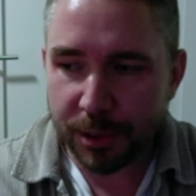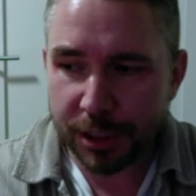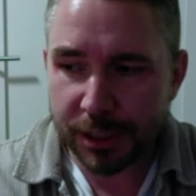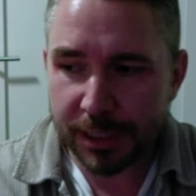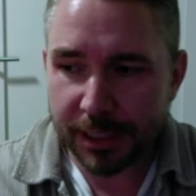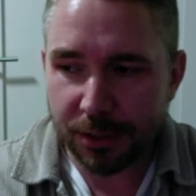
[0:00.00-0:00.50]

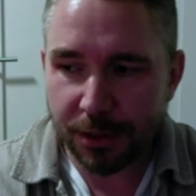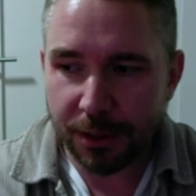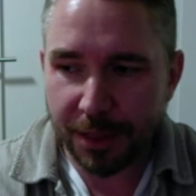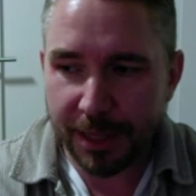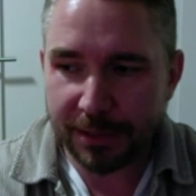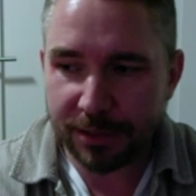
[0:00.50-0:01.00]
is a good
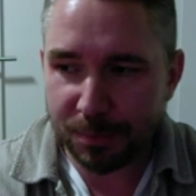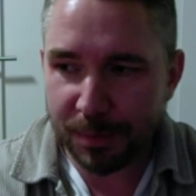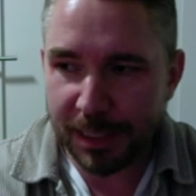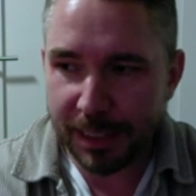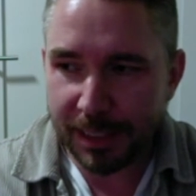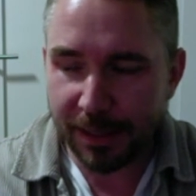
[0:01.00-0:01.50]
thing to
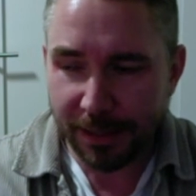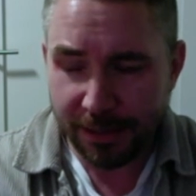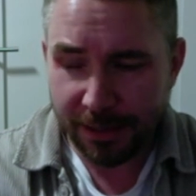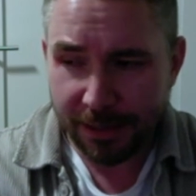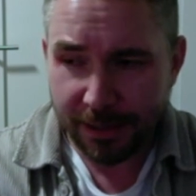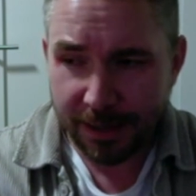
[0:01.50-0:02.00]
be
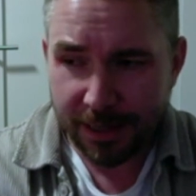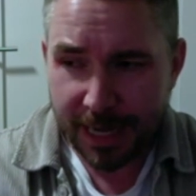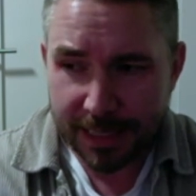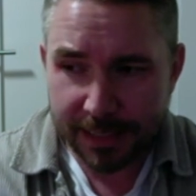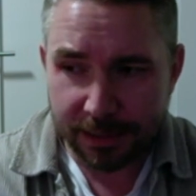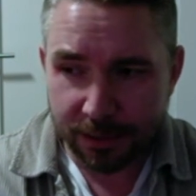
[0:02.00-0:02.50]
uh,
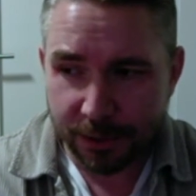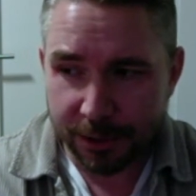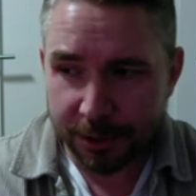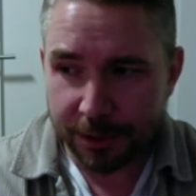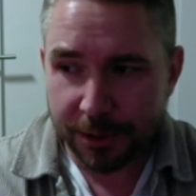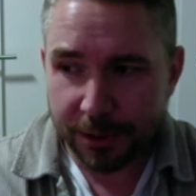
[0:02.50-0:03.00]
as a
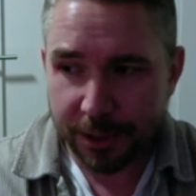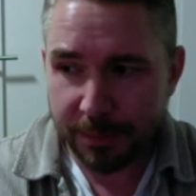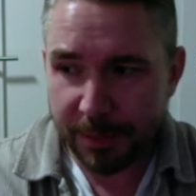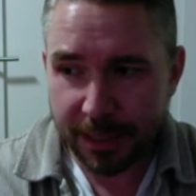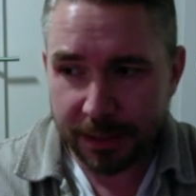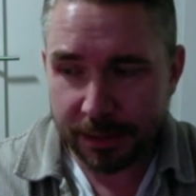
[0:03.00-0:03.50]
lawyer
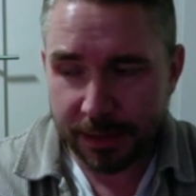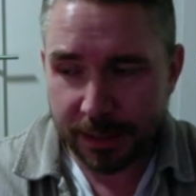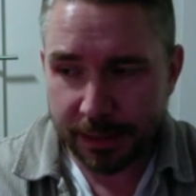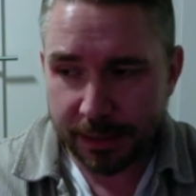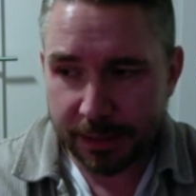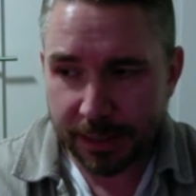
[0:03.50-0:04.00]
because
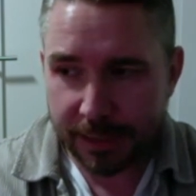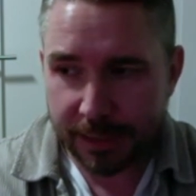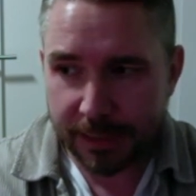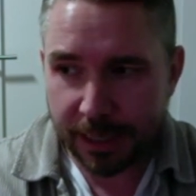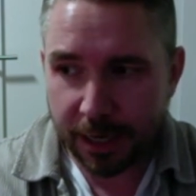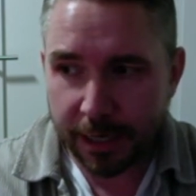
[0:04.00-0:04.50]
it's it's
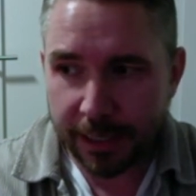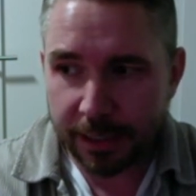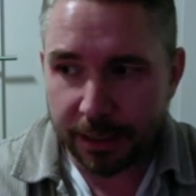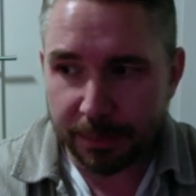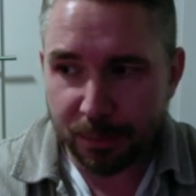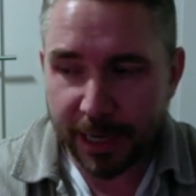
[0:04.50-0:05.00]
a high
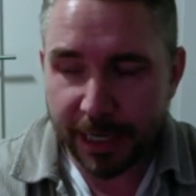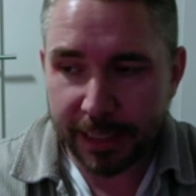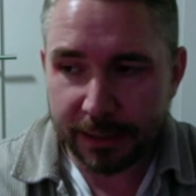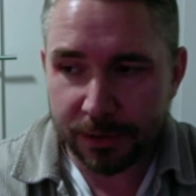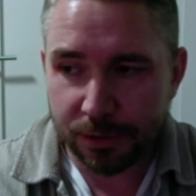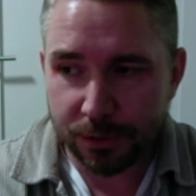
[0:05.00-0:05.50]
income
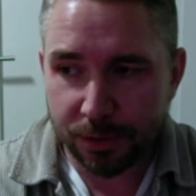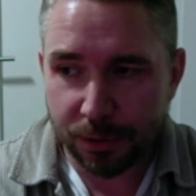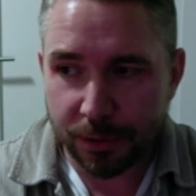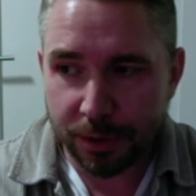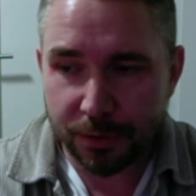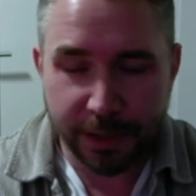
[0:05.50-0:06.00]
bracket. You, you
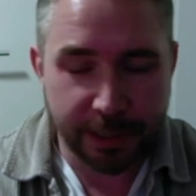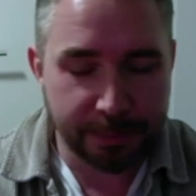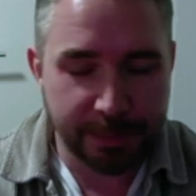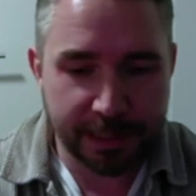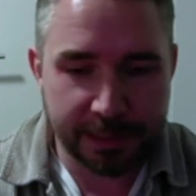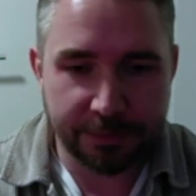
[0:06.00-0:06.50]
earn quite a
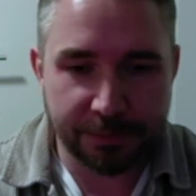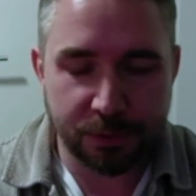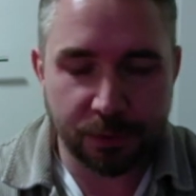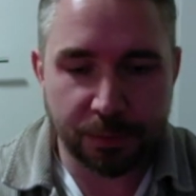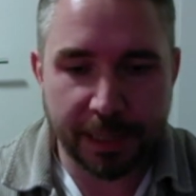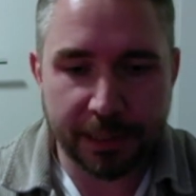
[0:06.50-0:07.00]
bit if
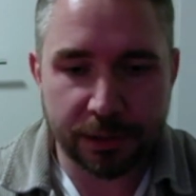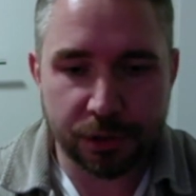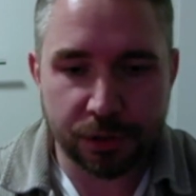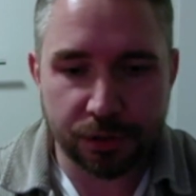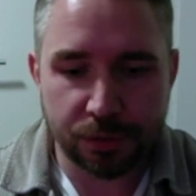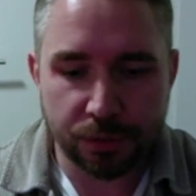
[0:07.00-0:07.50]
you manage
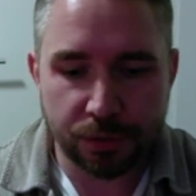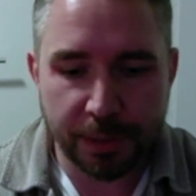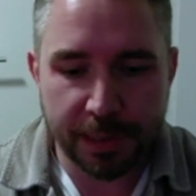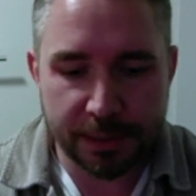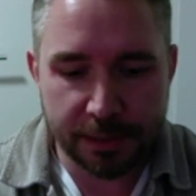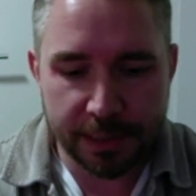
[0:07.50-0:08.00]
to, to
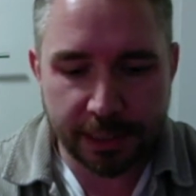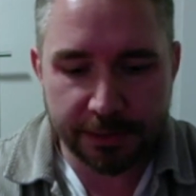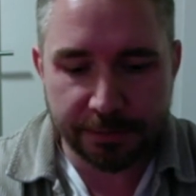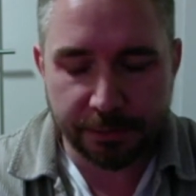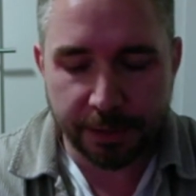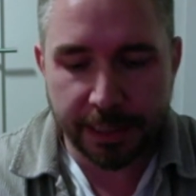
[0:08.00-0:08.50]
be
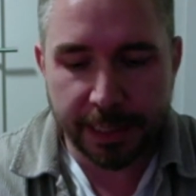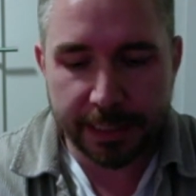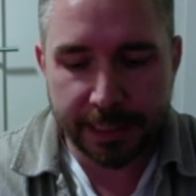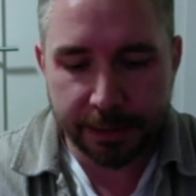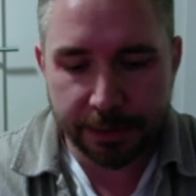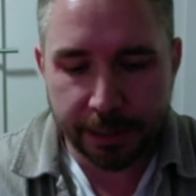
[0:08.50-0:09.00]
successful in that
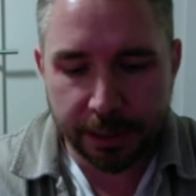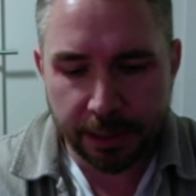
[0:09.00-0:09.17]
area.